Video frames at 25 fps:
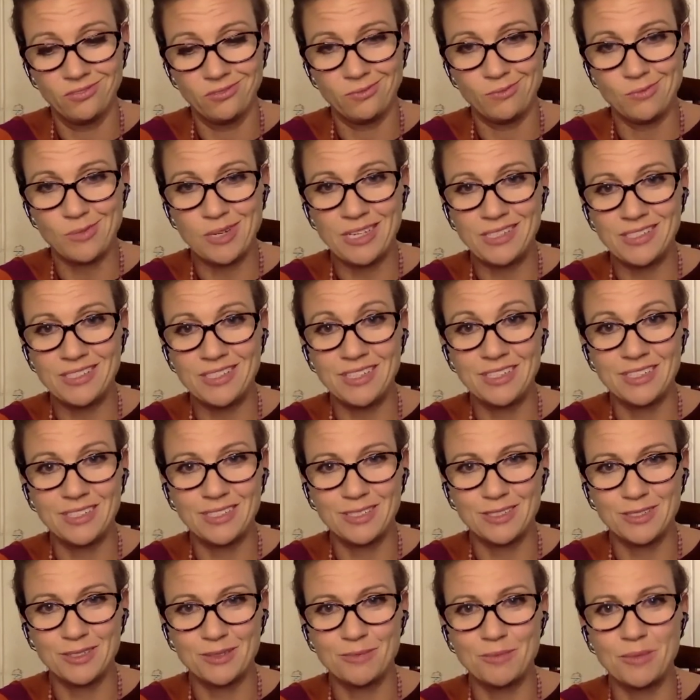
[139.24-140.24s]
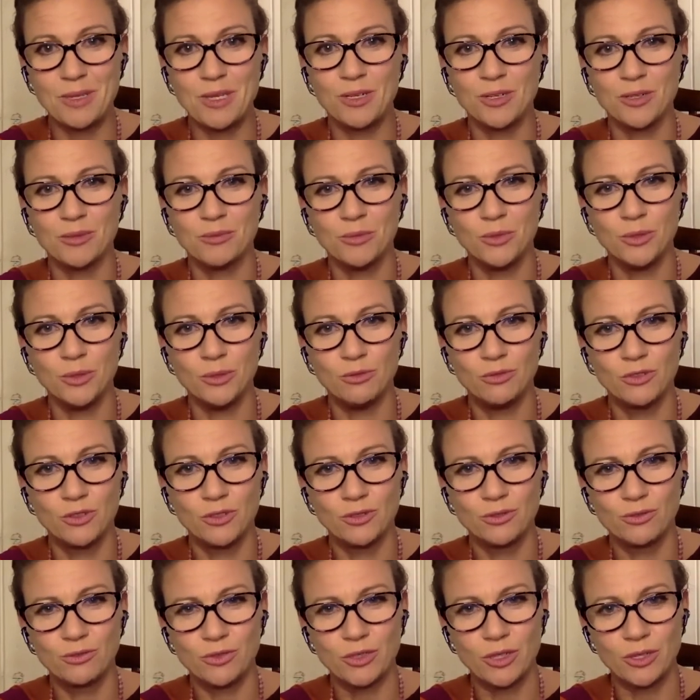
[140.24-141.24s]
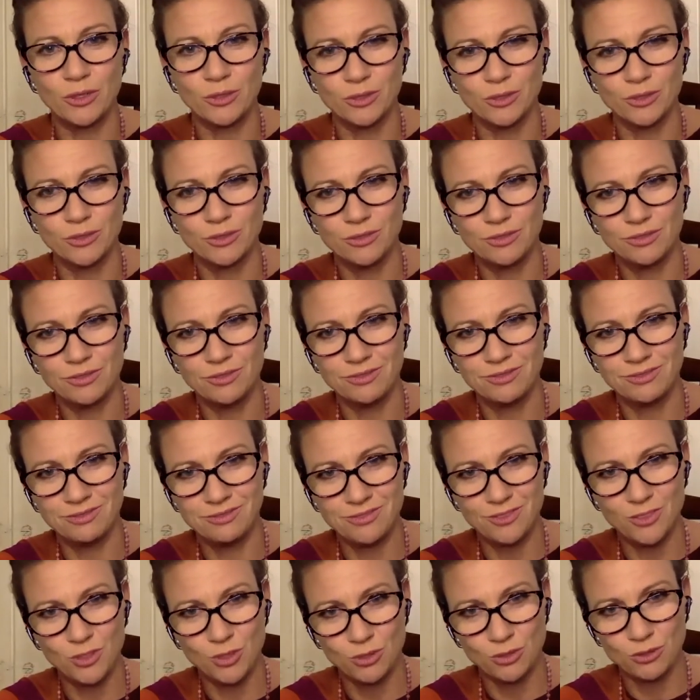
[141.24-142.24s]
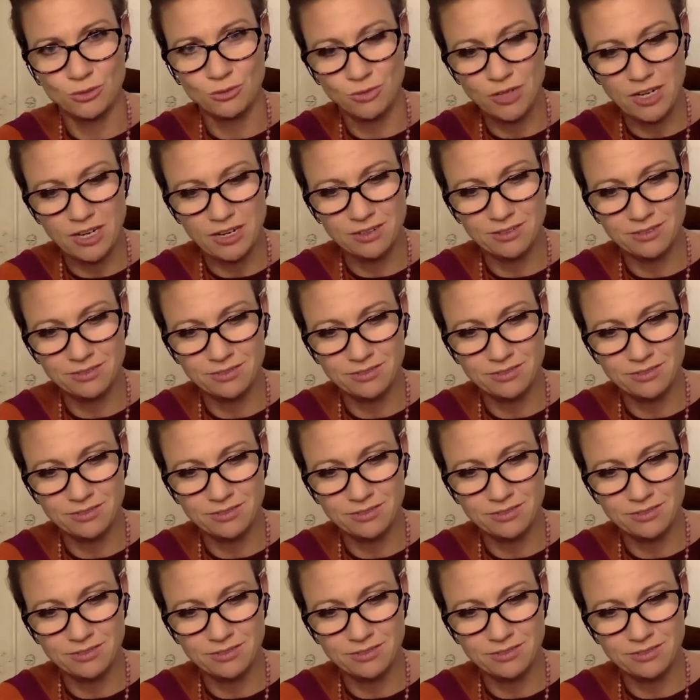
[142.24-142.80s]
My cynicism meter moves farther to the right.